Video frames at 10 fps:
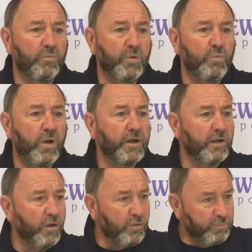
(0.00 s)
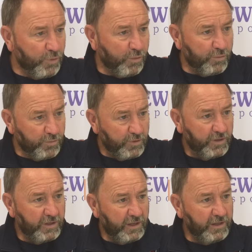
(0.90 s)
we won a lot of ball
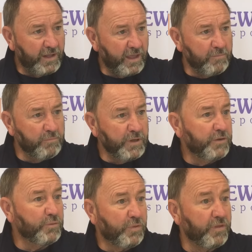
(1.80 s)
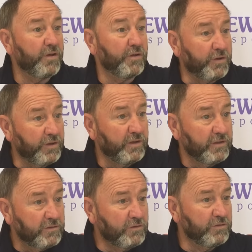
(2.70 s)
in that middle third.
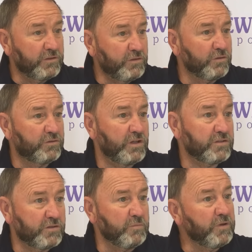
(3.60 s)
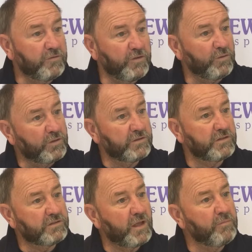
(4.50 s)
Not, it's not just the midfielders,
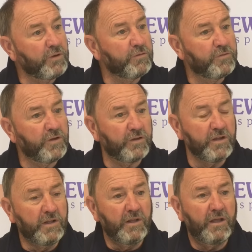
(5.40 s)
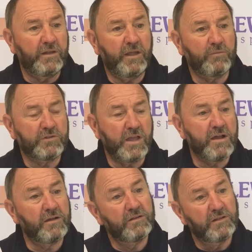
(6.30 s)
it's that middle third. And that was
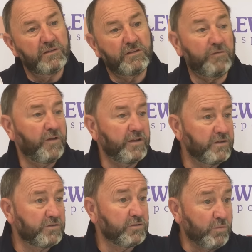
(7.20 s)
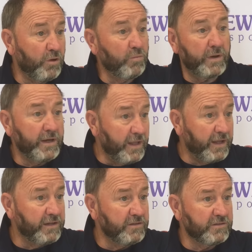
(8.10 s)
our defenders as well, winning
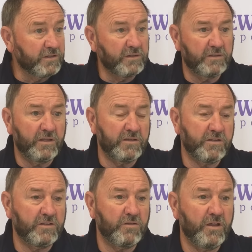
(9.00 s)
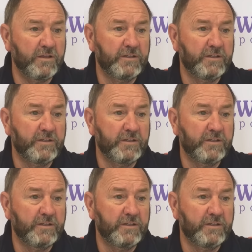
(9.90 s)
headers and etc.